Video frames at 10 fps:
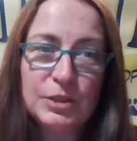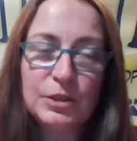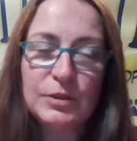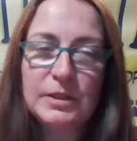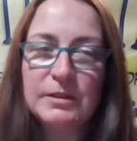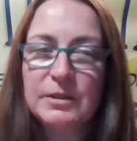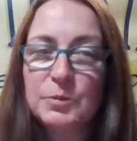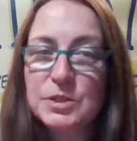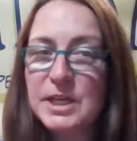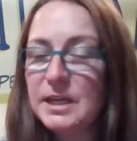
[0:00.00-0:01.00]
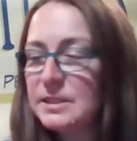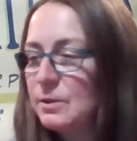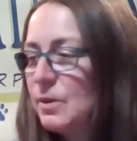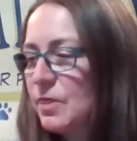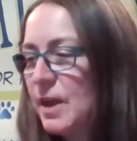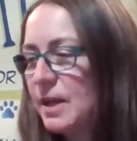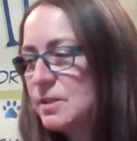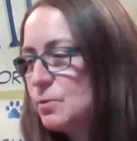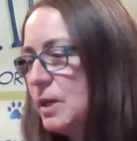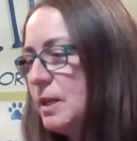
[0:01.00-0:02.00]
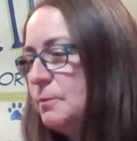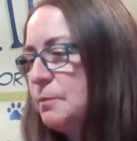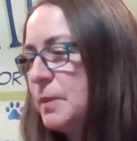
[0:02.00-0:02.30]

to it. It's protecting with that as well.